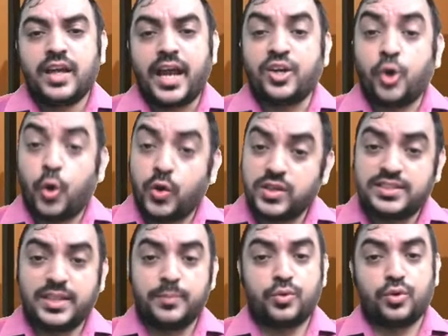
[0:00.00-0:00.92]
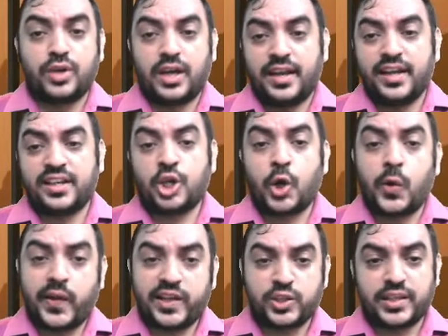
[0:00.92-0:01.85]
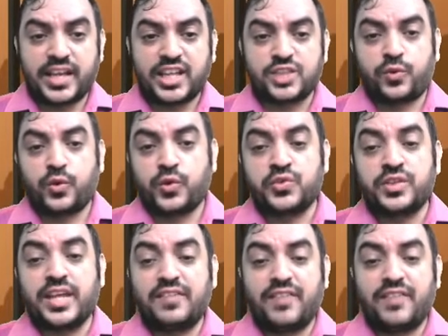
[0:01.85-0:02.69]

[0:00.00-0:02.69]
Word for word: And holds them to collect contractual cash flows,